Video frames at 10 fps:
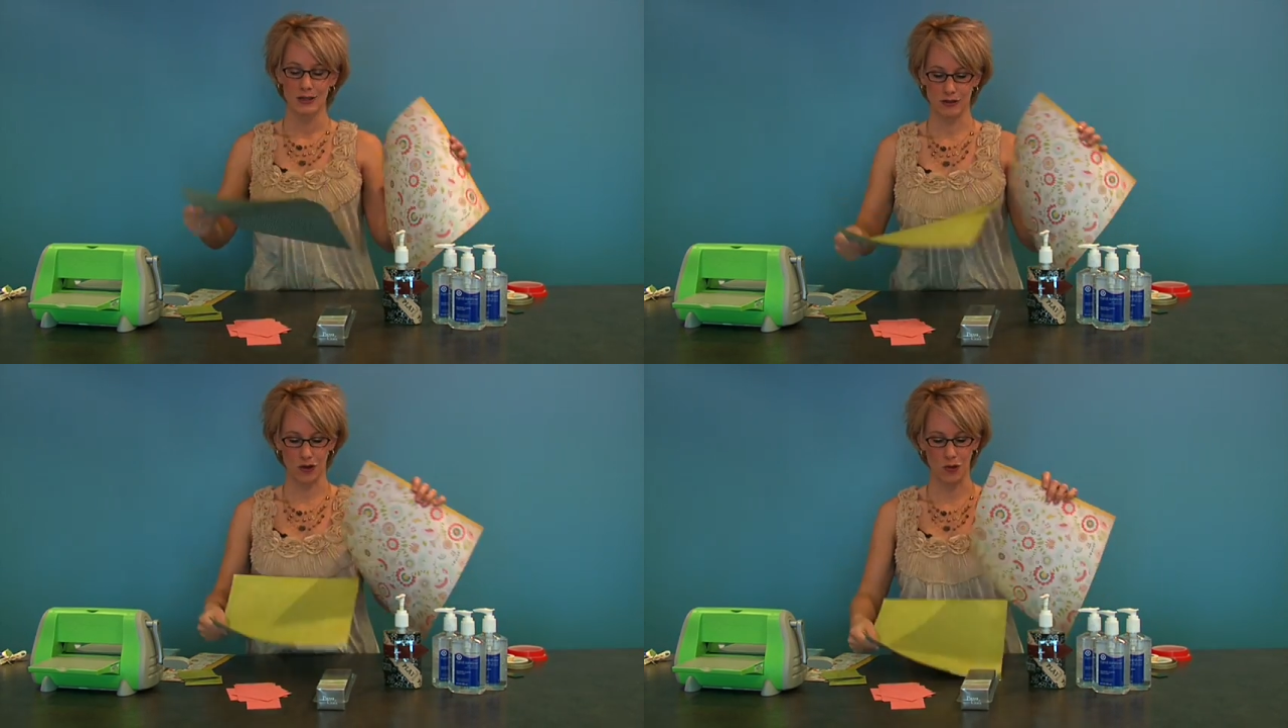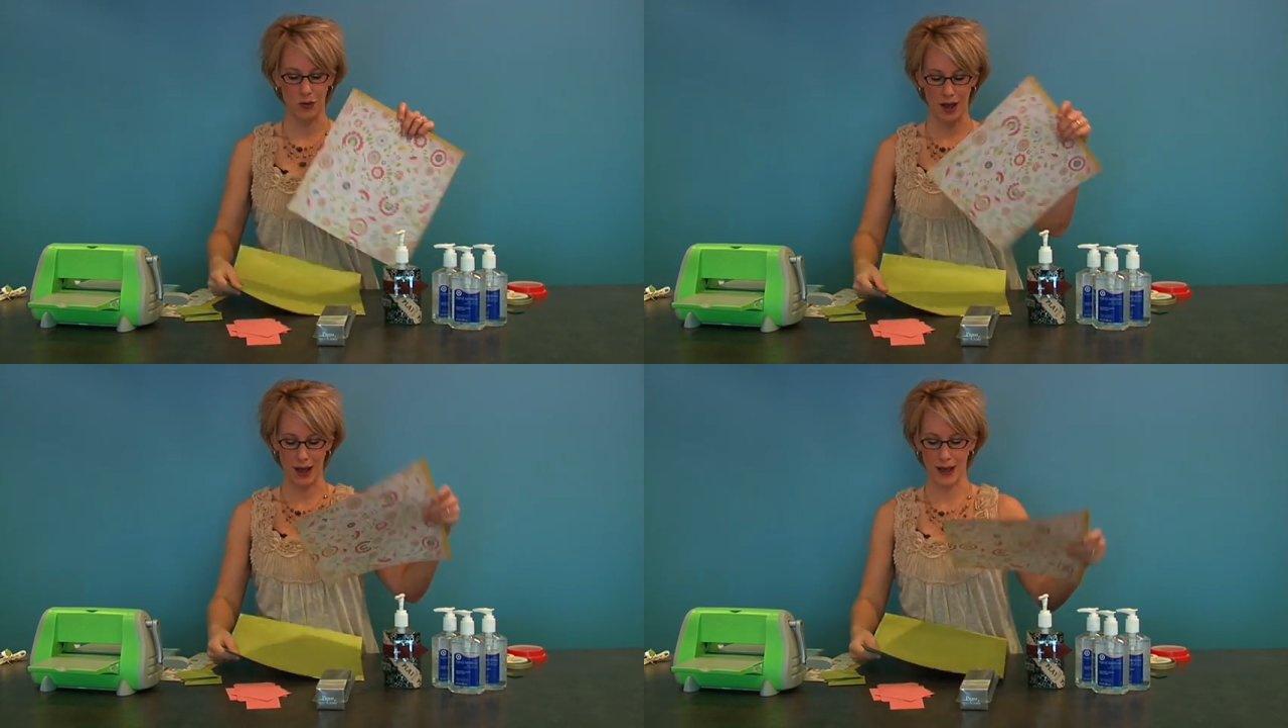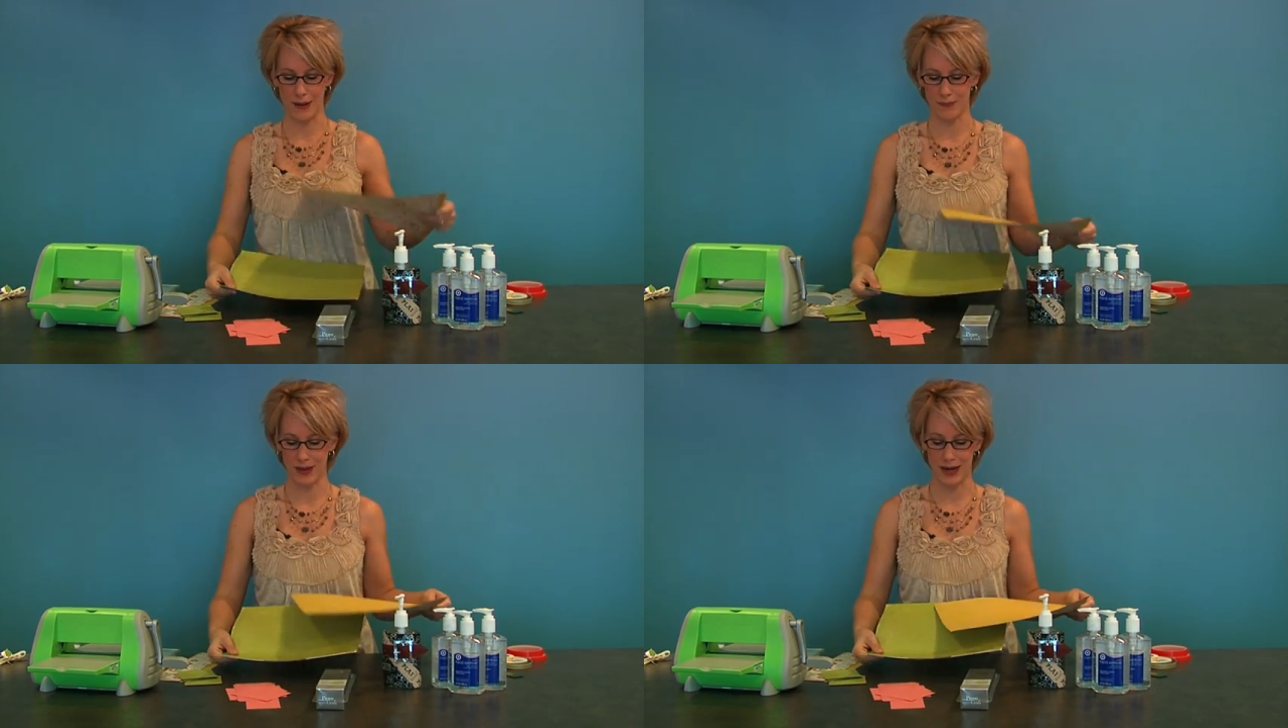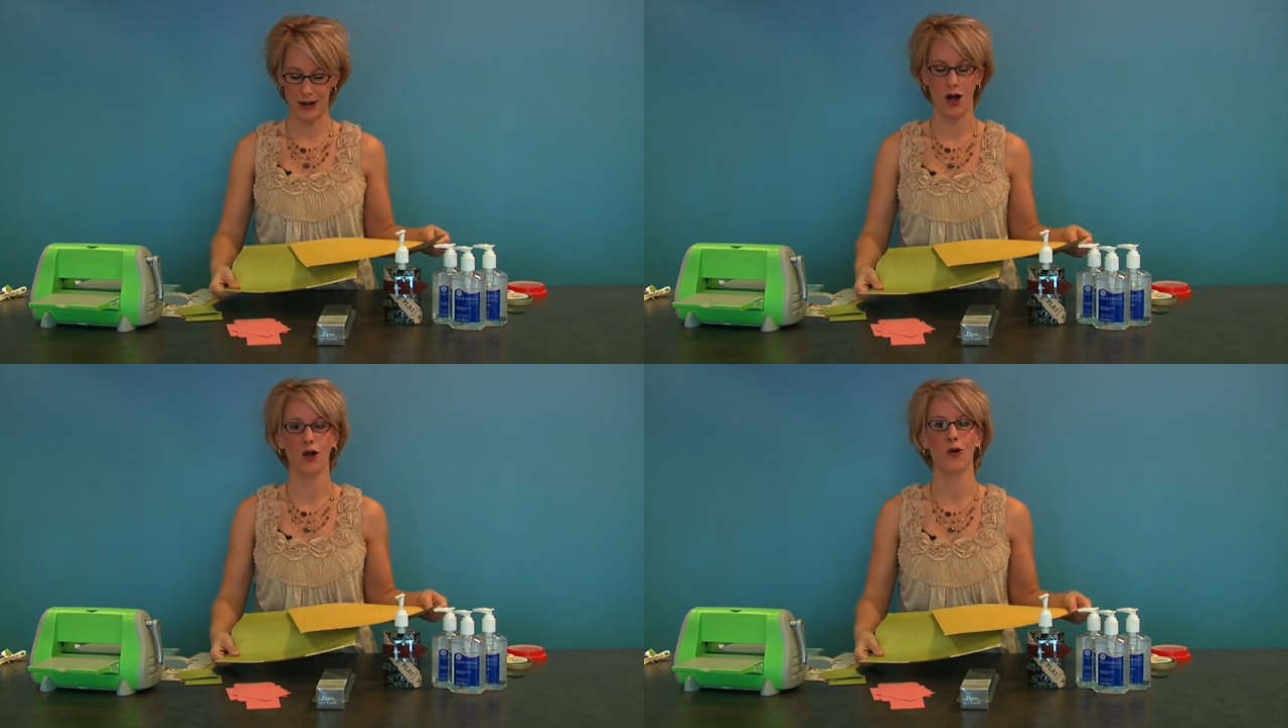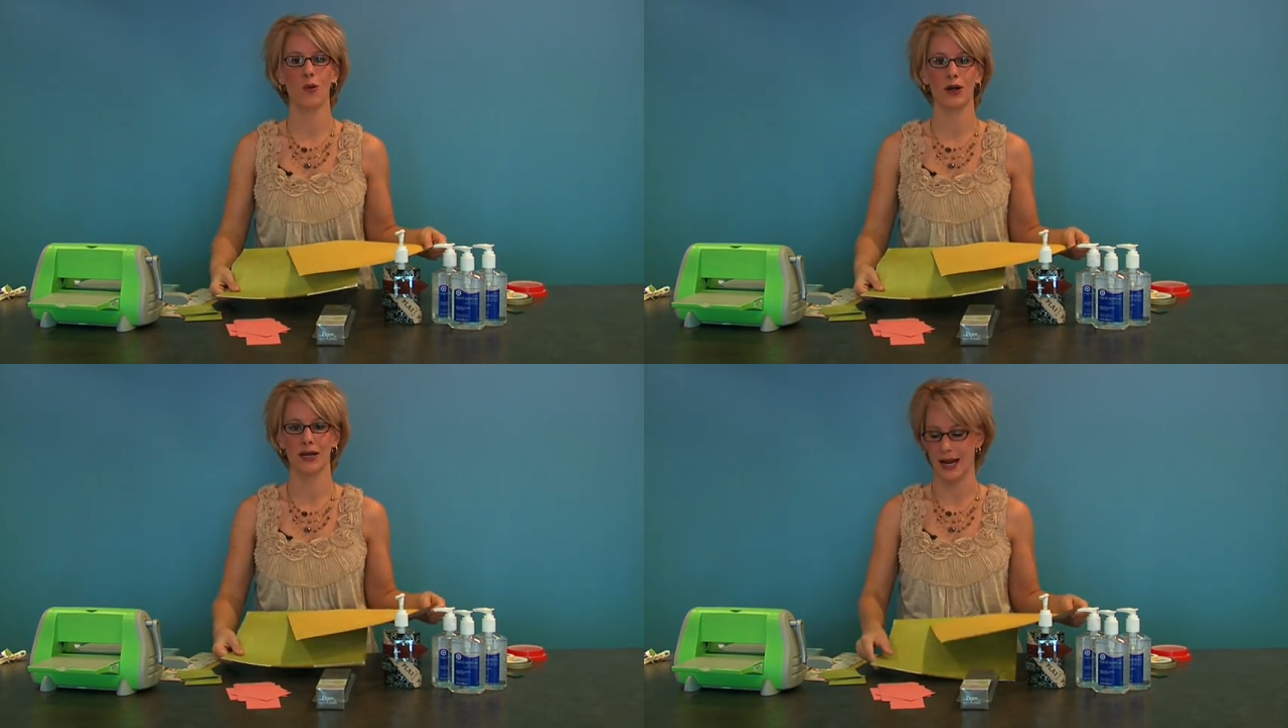so and it all
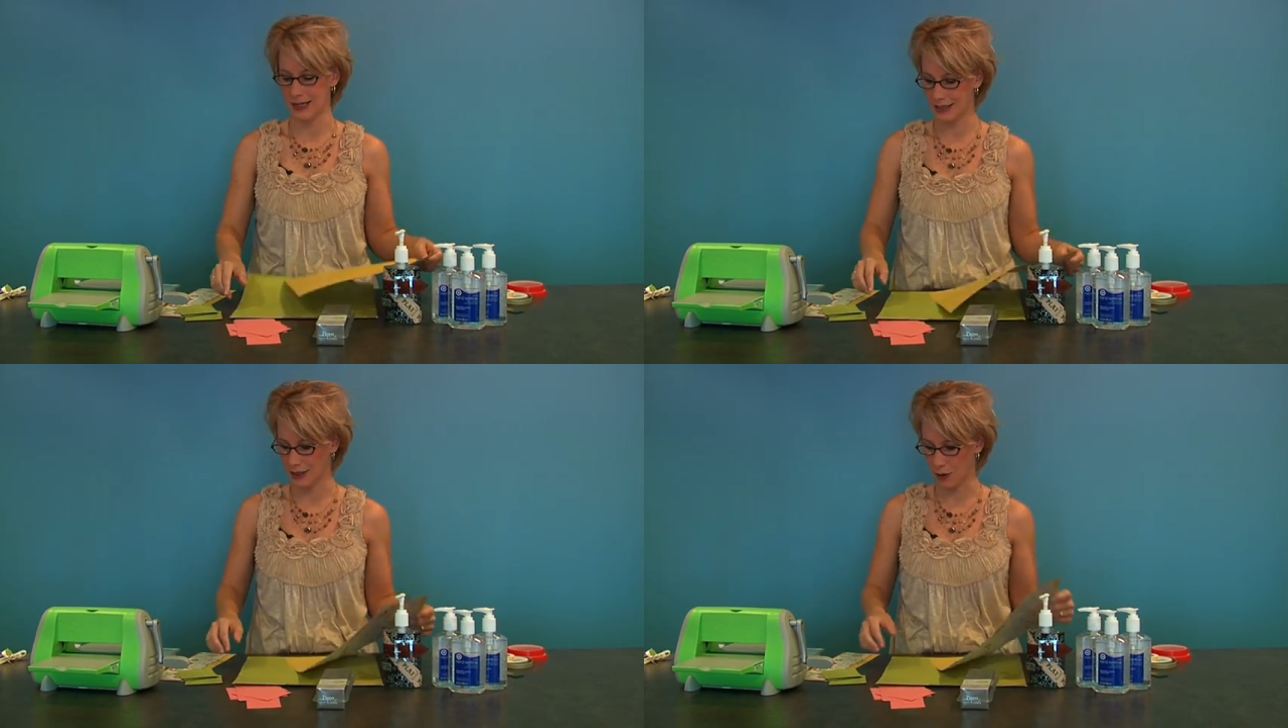coordinates.